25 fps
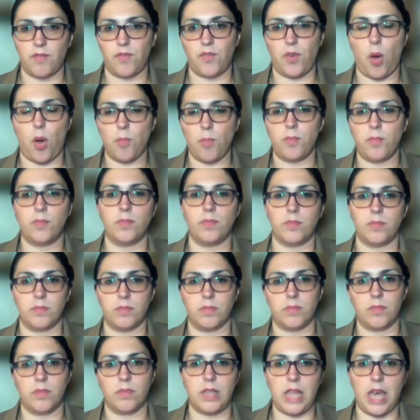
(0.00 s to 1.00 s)
from
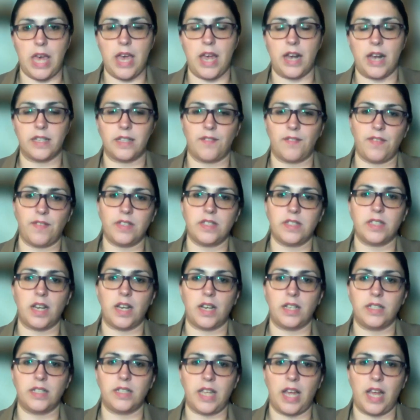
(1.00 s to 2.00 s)
the artificial
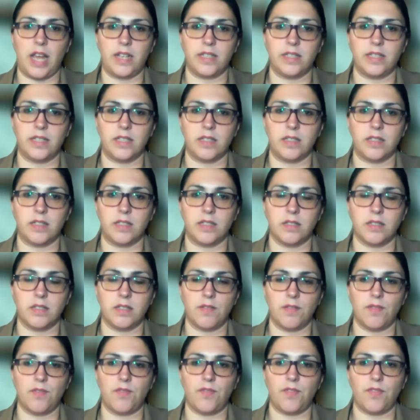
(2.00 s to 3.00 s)
intelligence
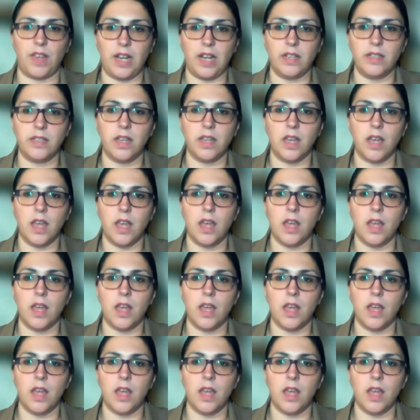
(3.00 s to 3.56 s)
field